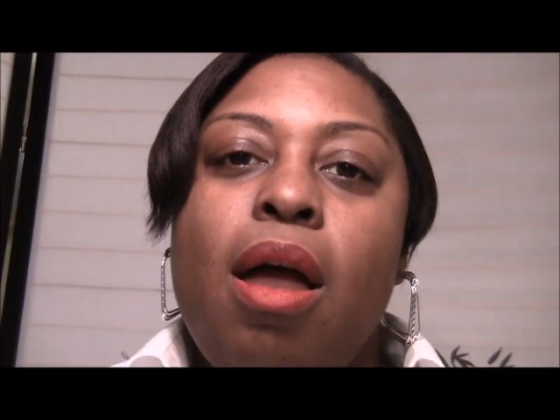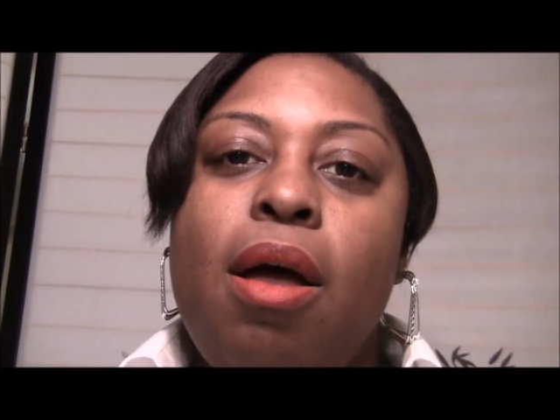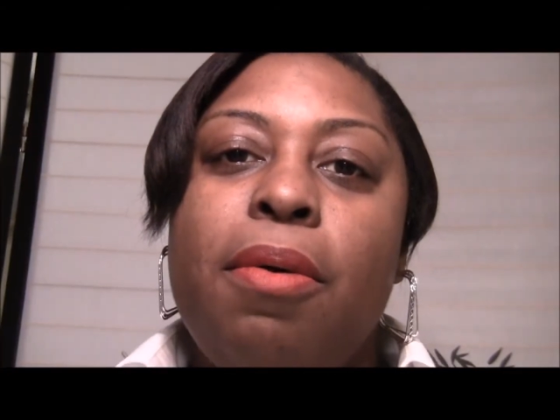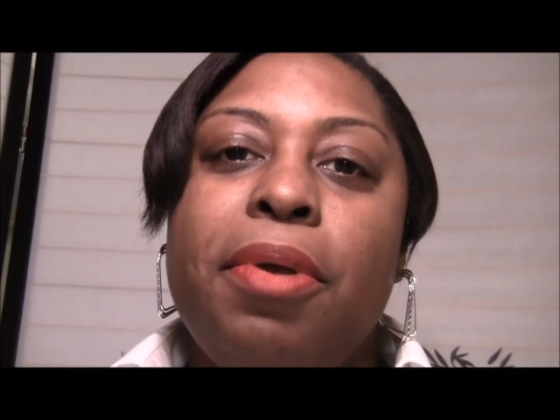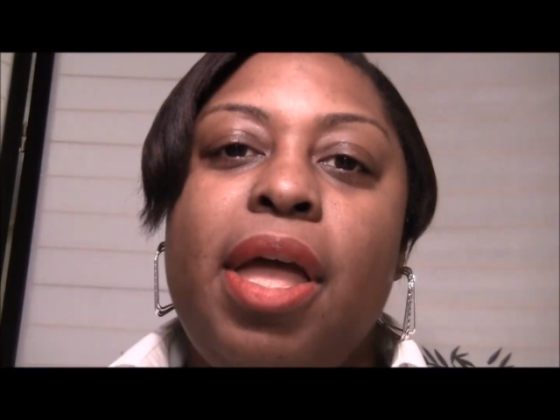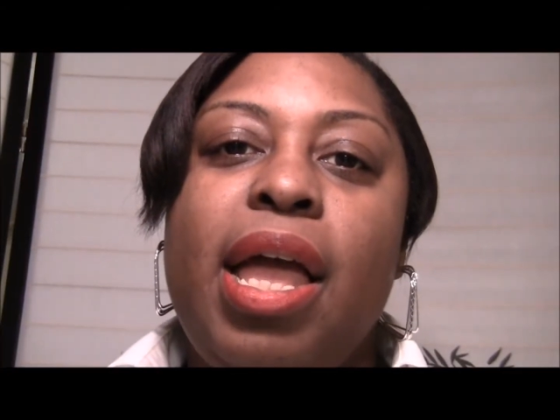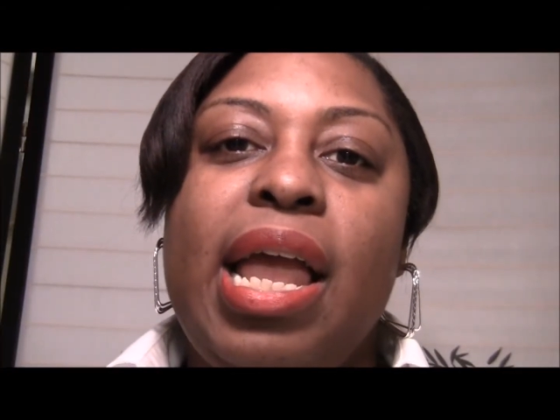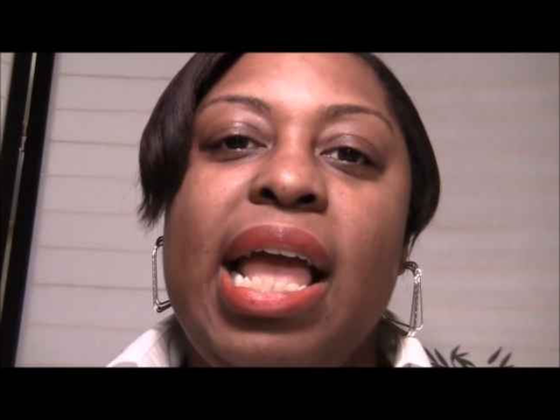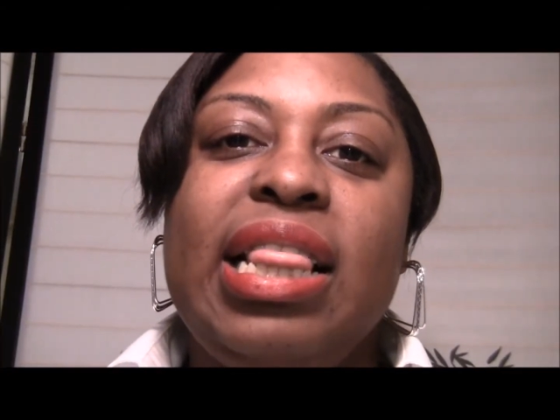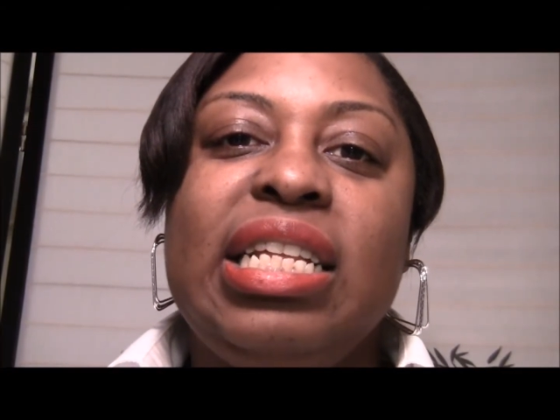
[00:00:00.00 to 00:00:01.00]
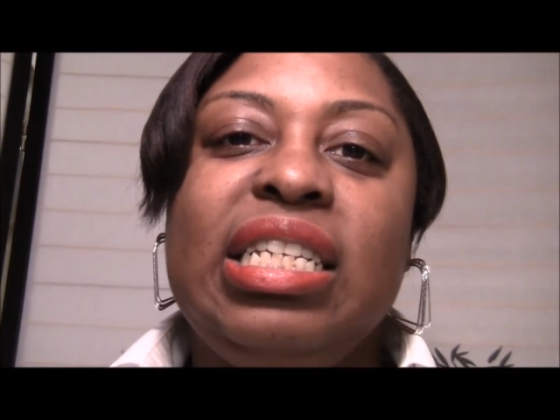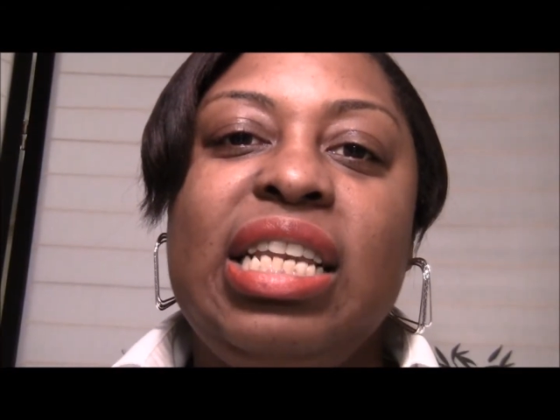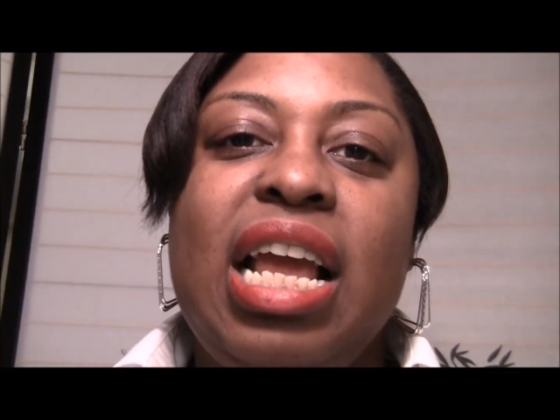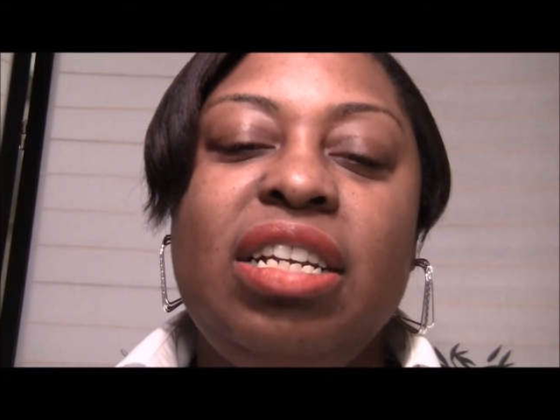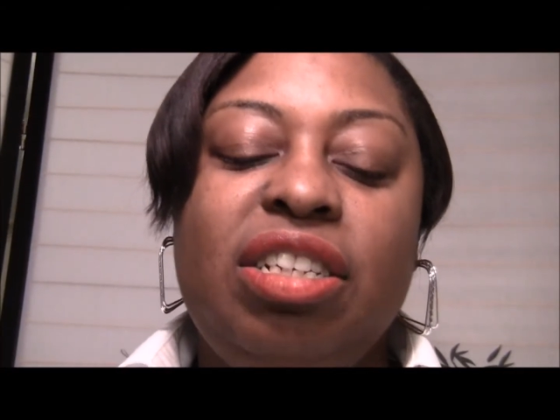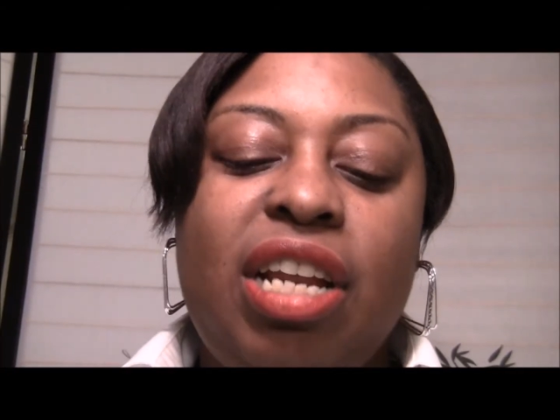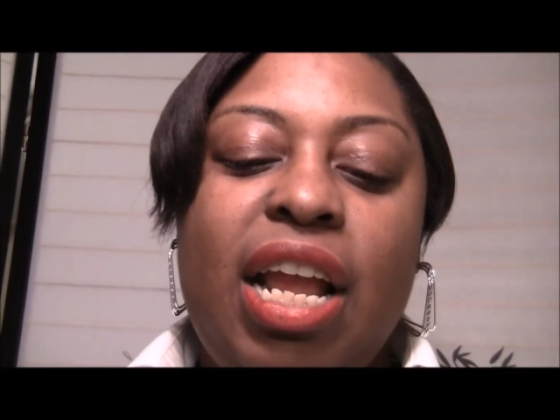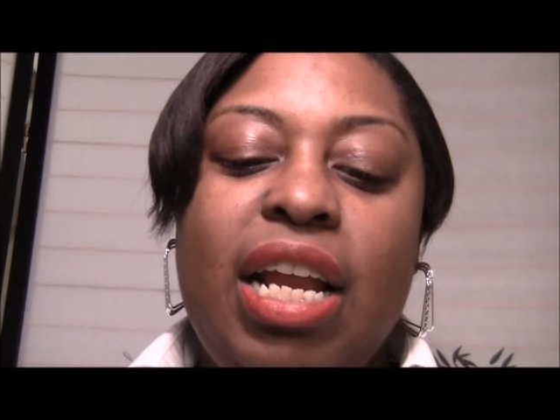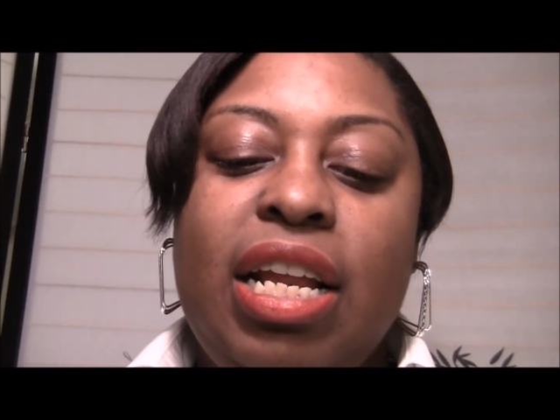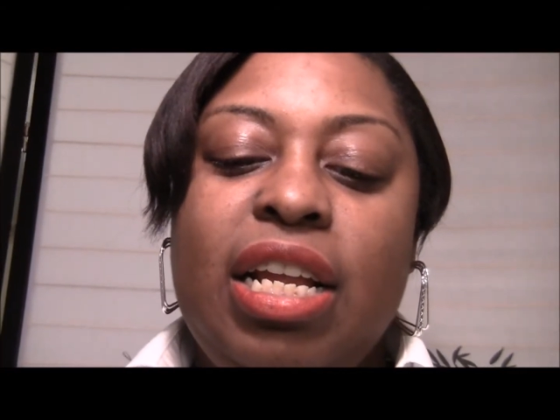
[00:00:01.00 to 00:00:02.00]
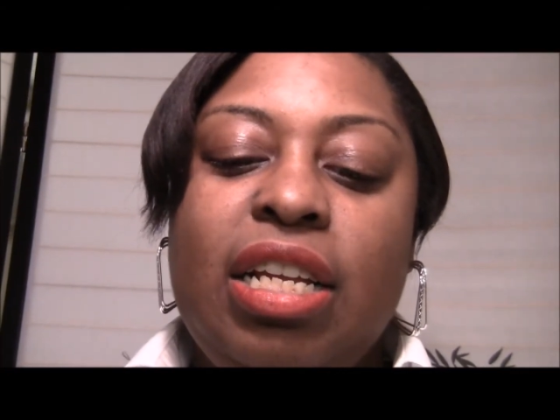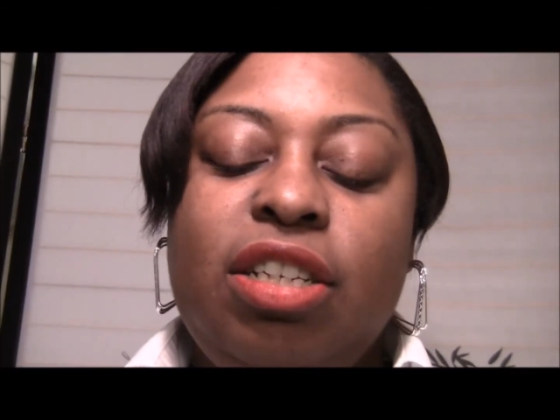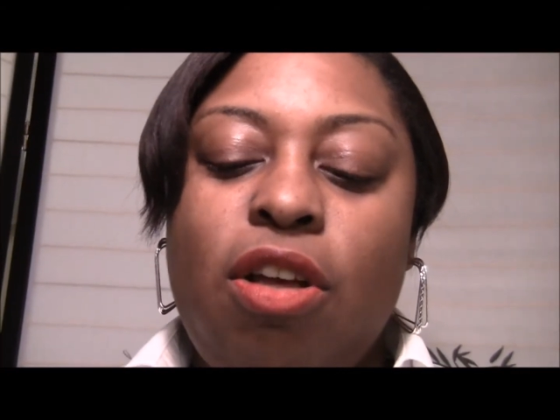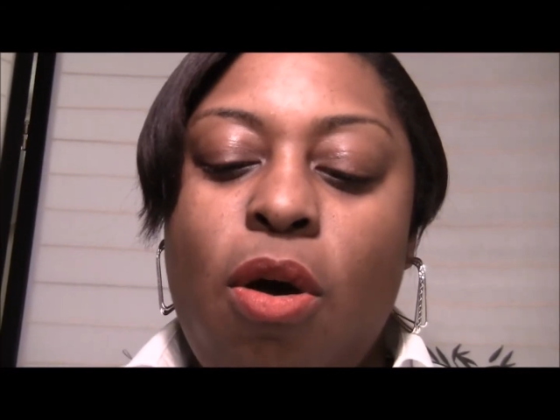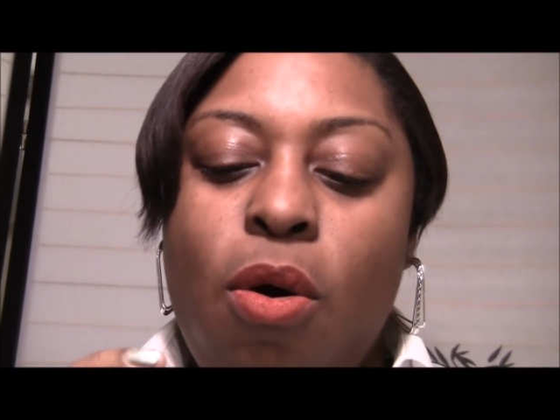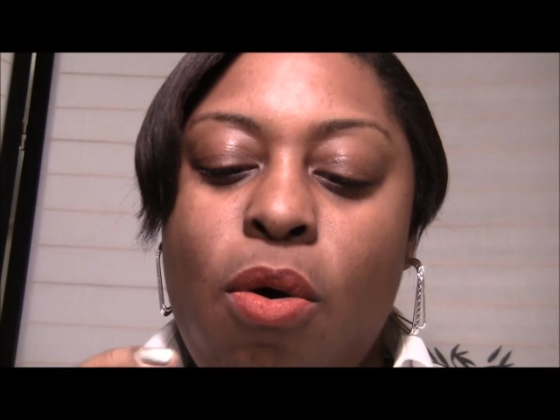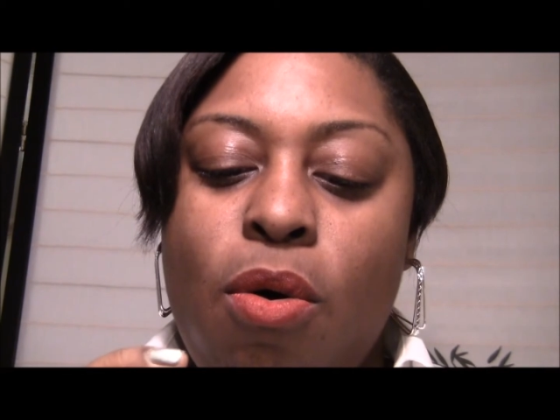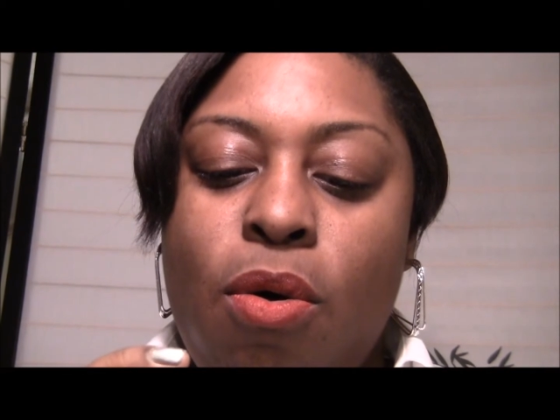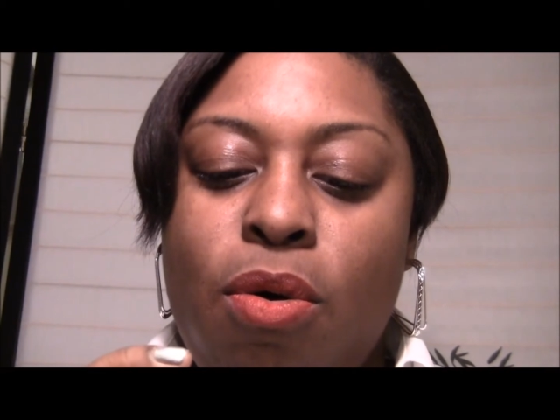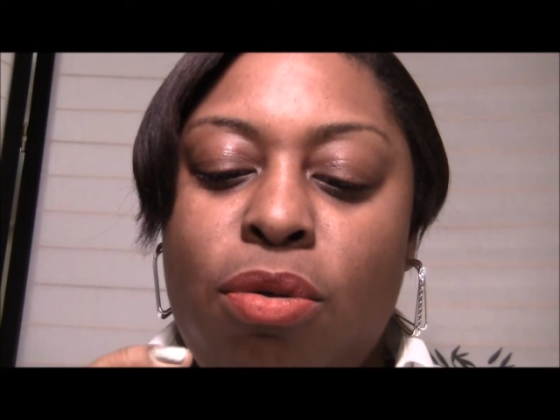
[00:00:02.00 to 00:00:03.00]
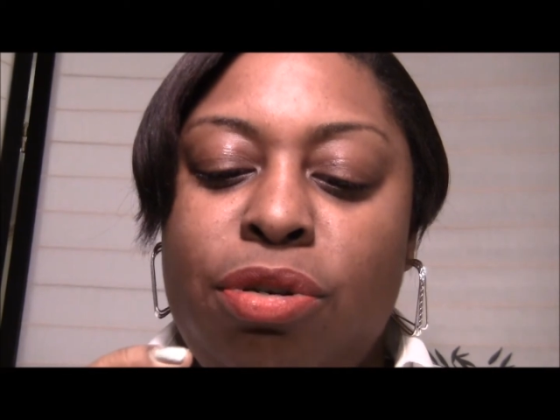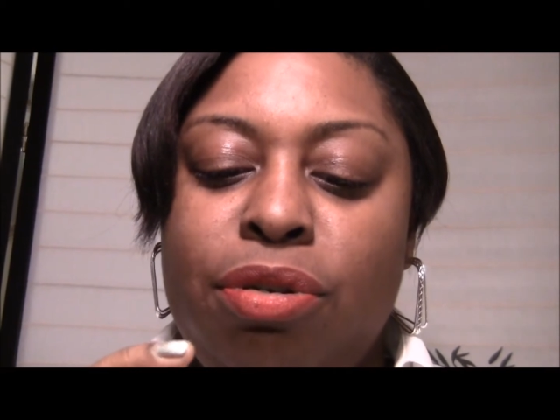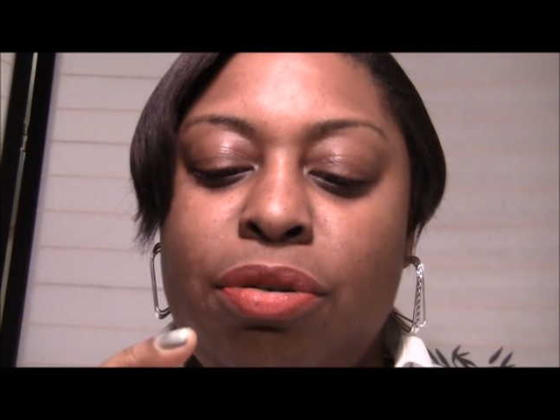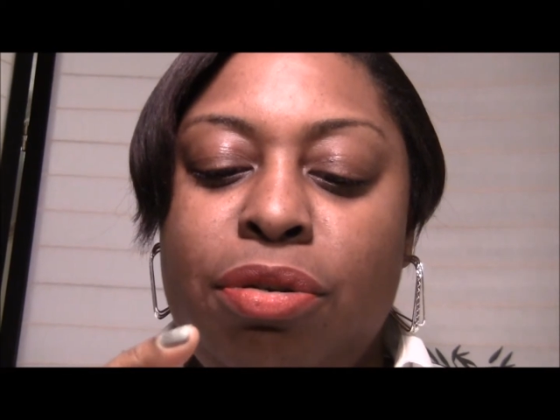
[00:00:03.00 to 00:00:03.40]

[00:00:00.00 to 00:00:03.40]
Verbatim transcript: okay and this next shade is called